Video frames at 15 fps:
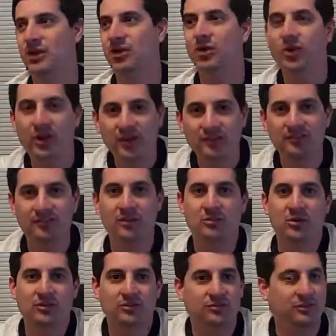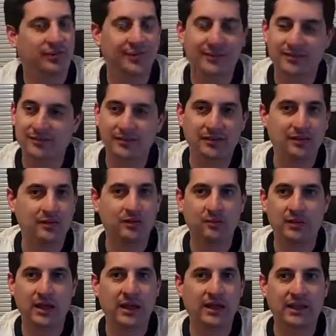hurting someone's feelings.
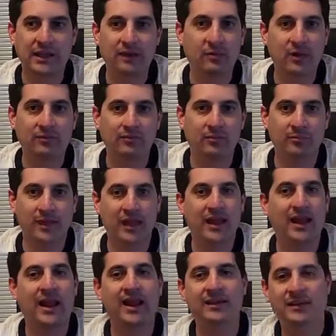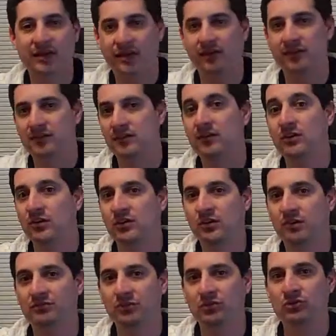We got to get away from that, and I guarantee
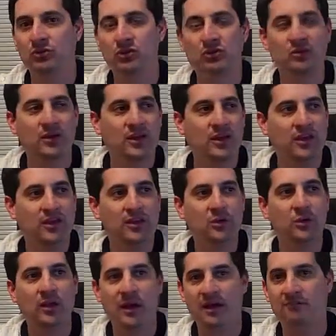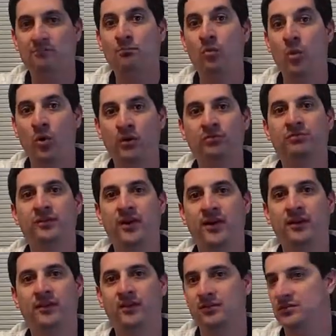you, if you do, you will have more
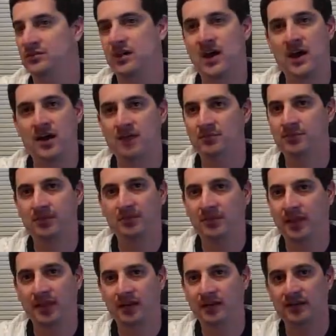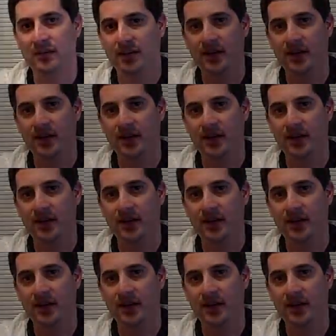fun at this job than